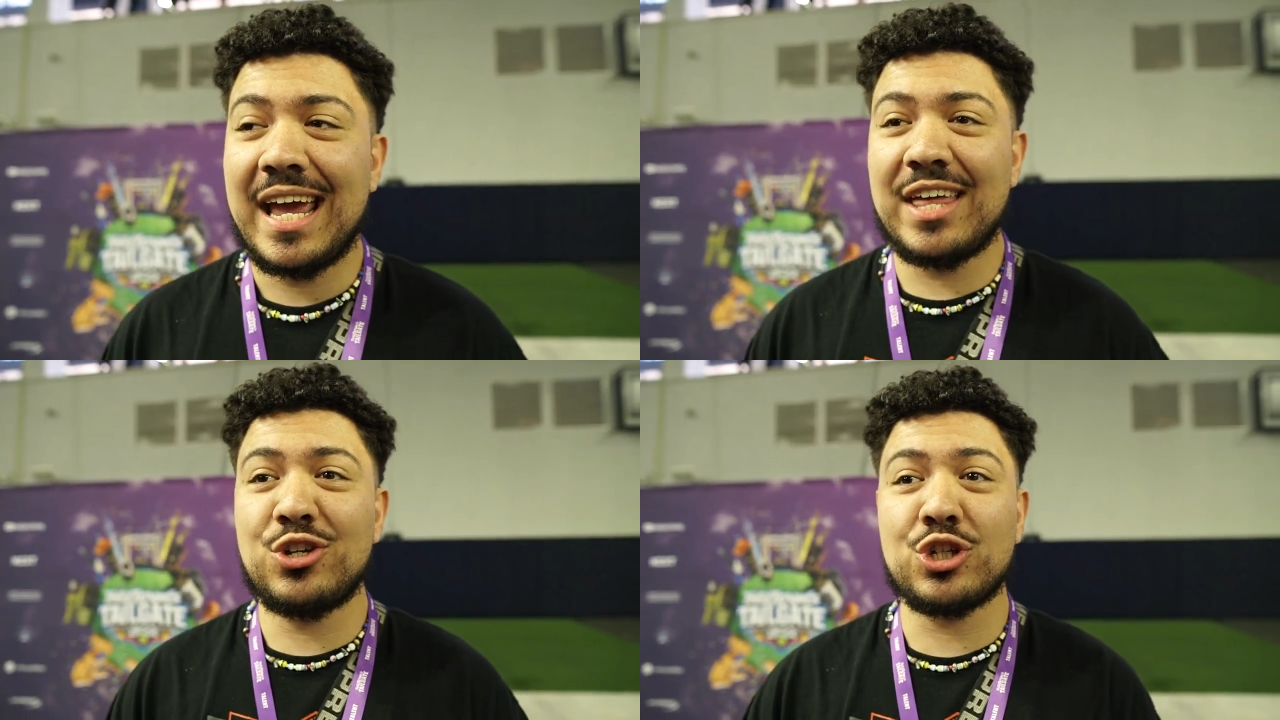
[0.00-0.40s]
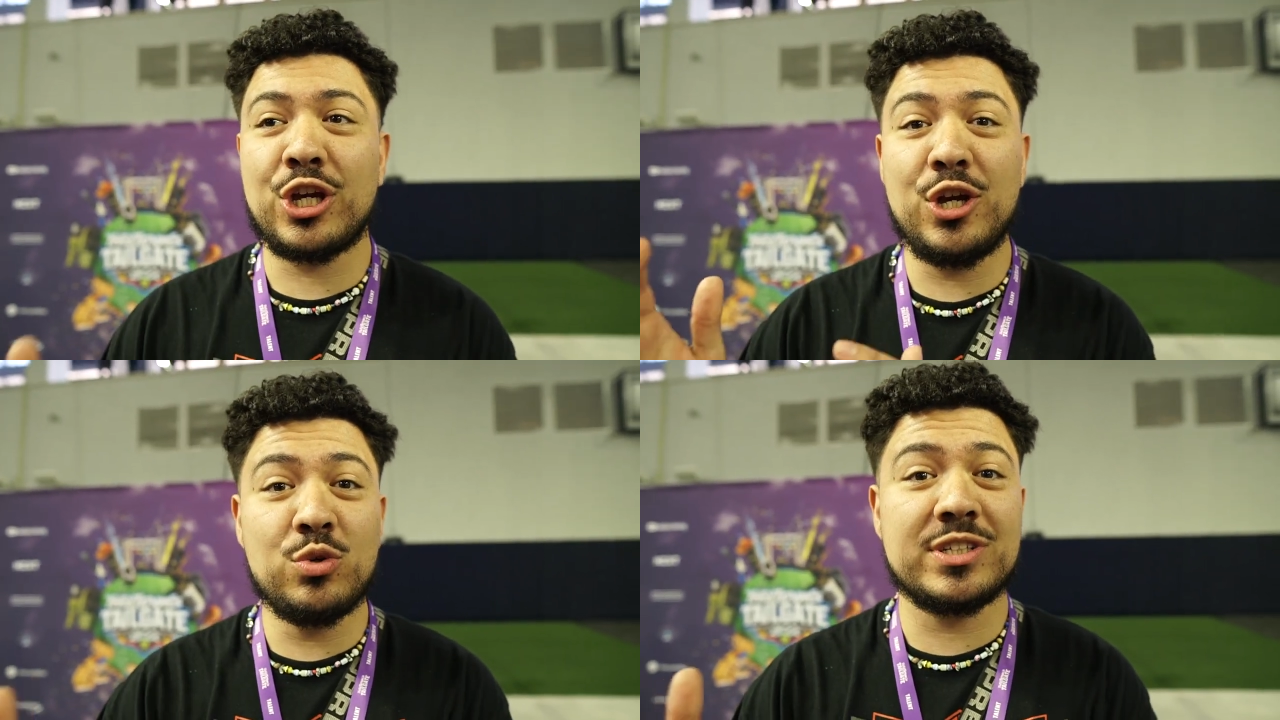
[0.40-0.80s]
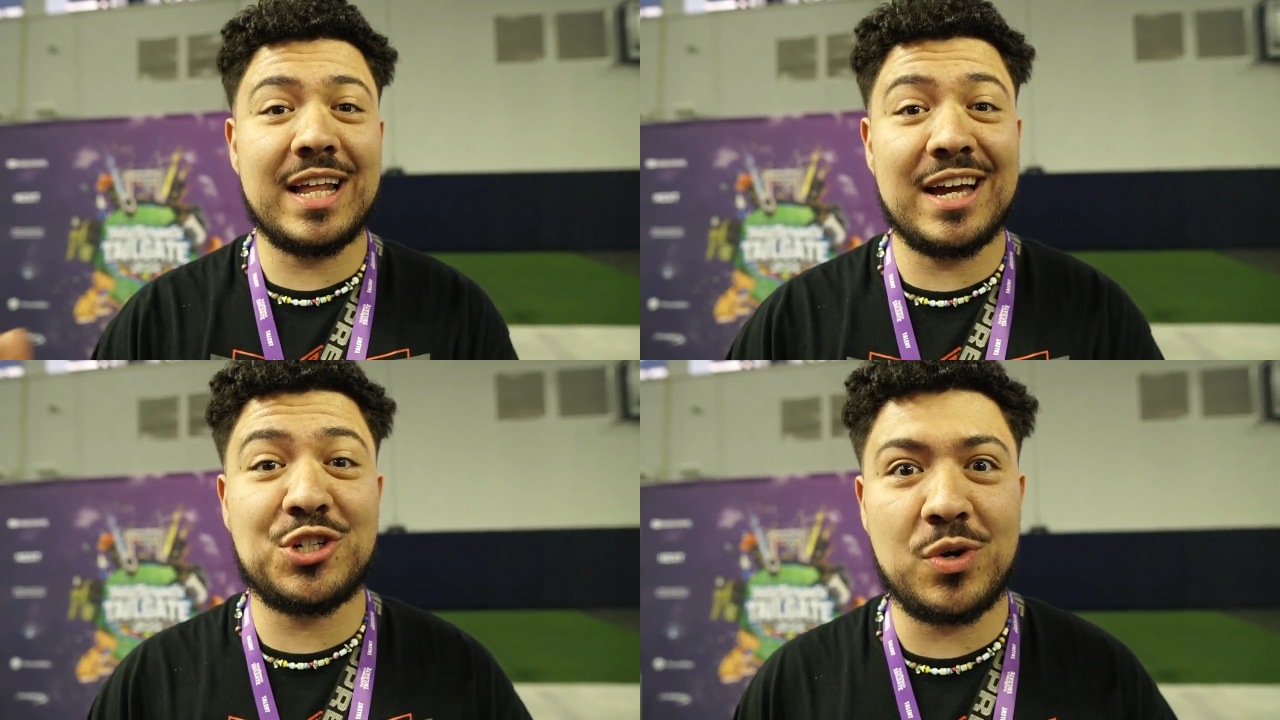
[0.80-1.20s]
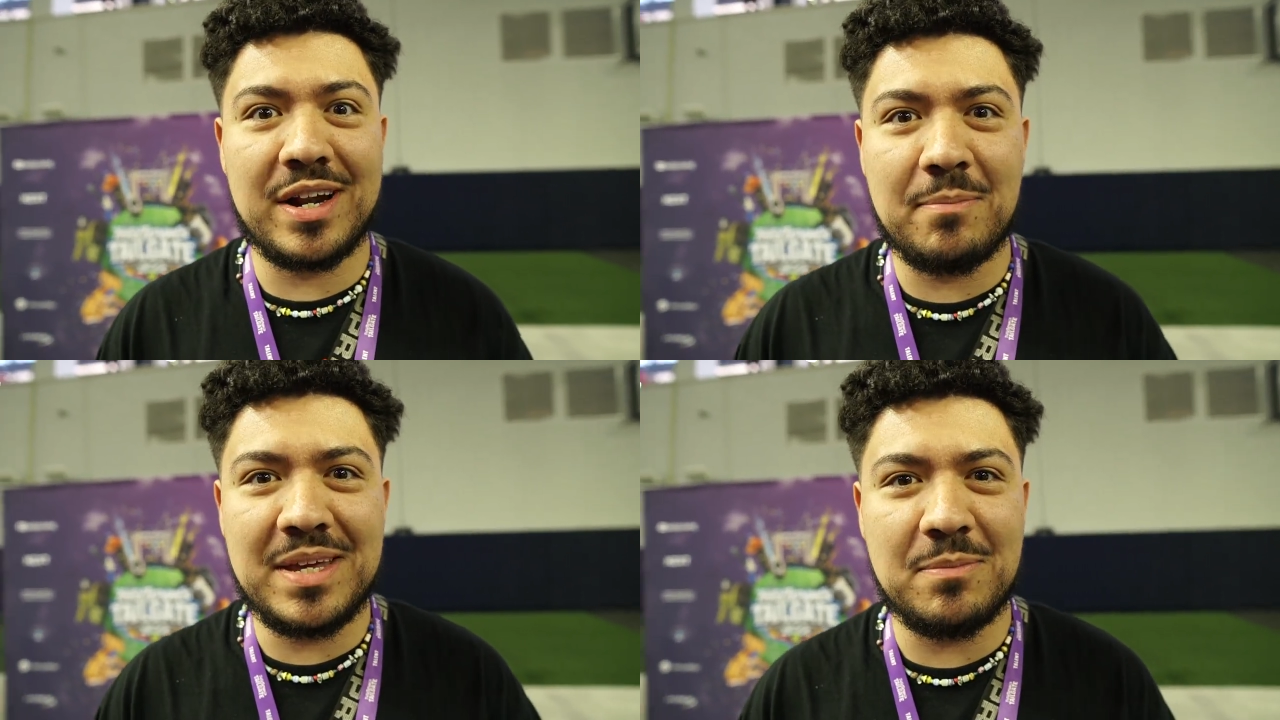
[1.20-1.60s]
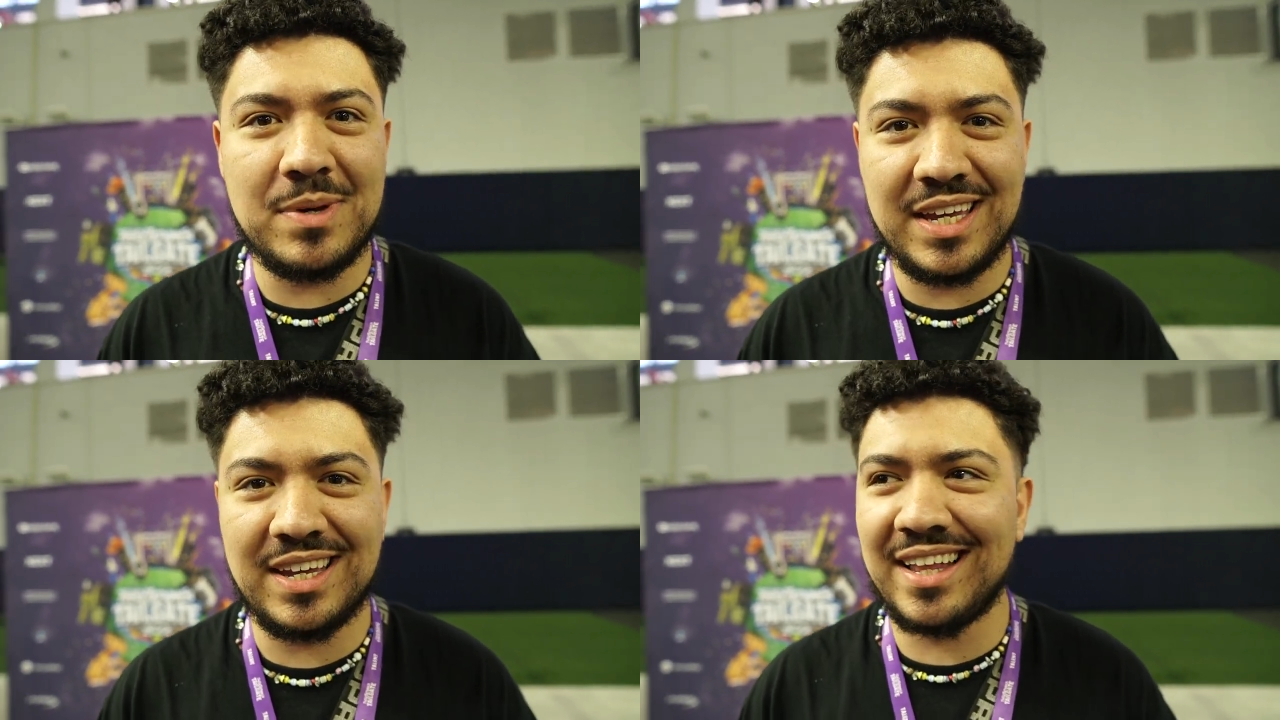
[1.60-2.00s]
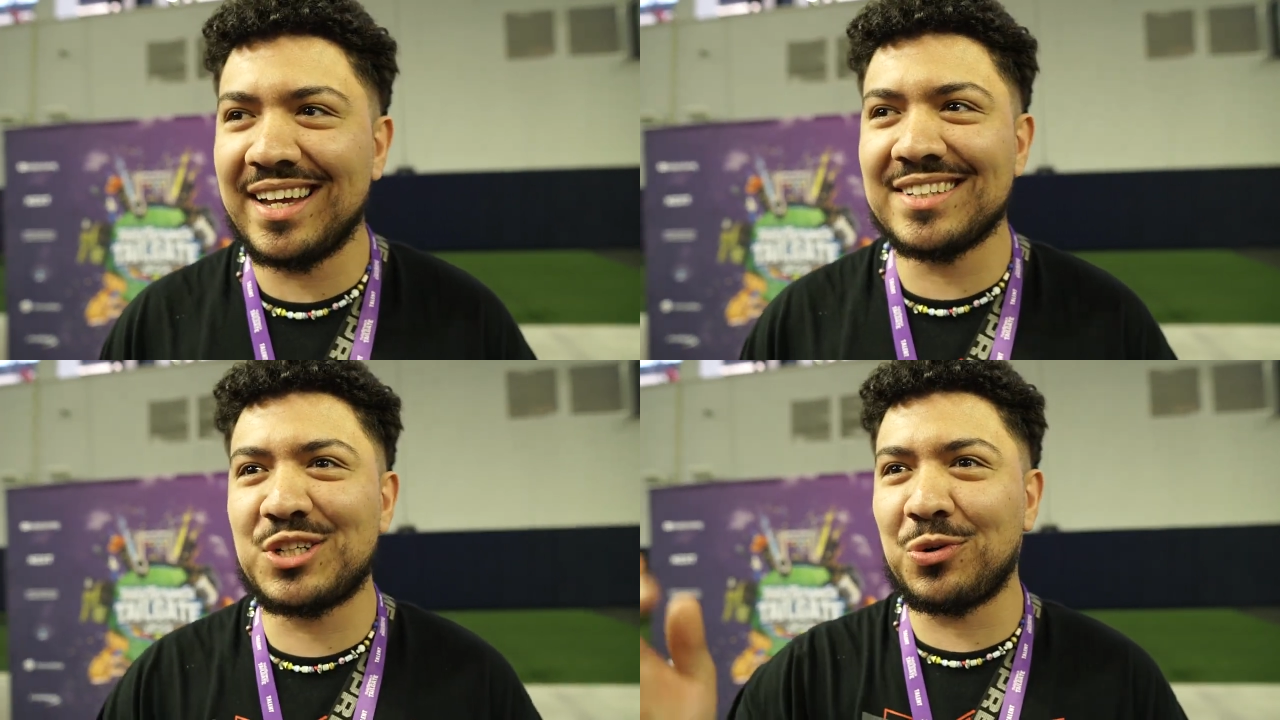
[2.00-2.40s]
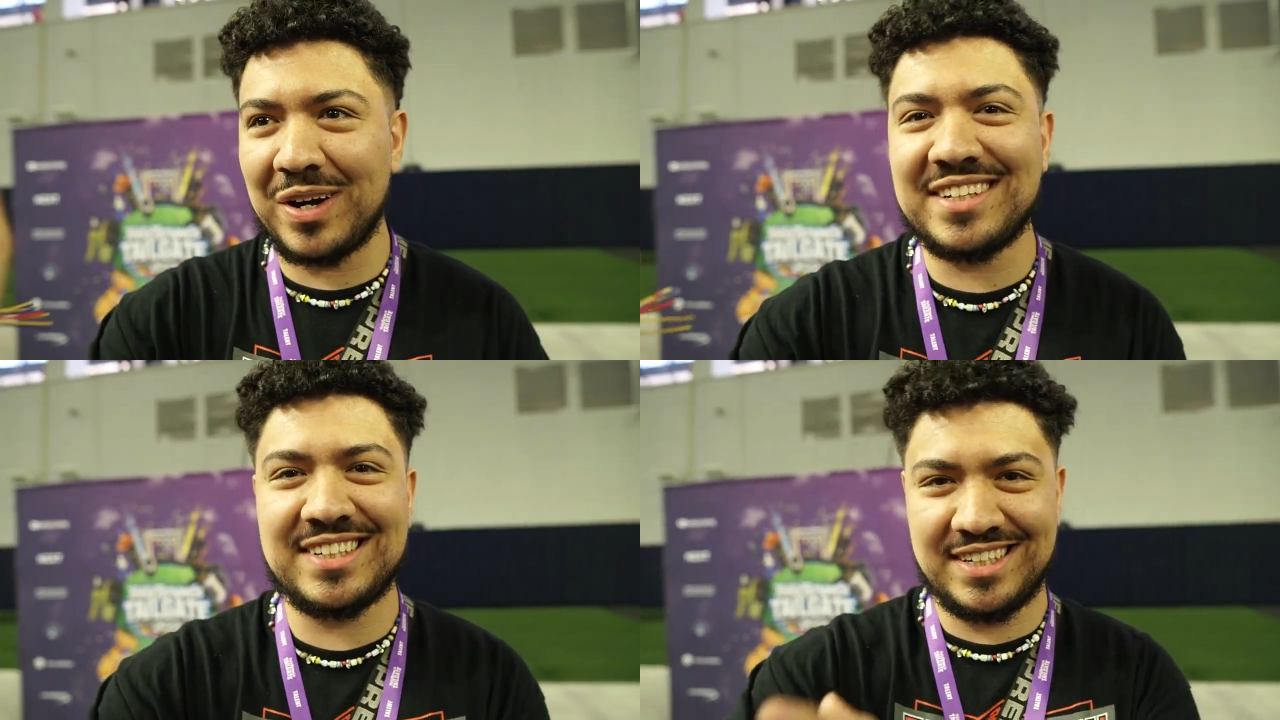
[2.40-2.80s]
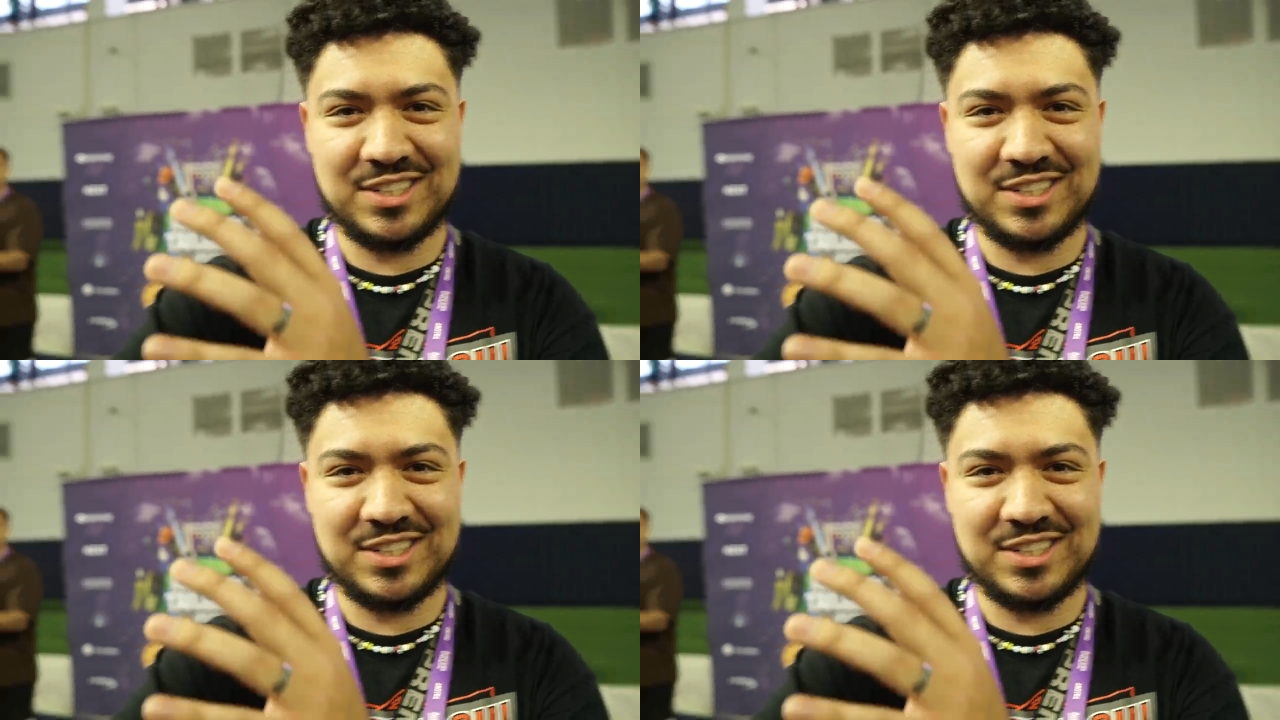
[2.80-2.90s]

and there's a huge line trying to meet me. Like, it's crazy.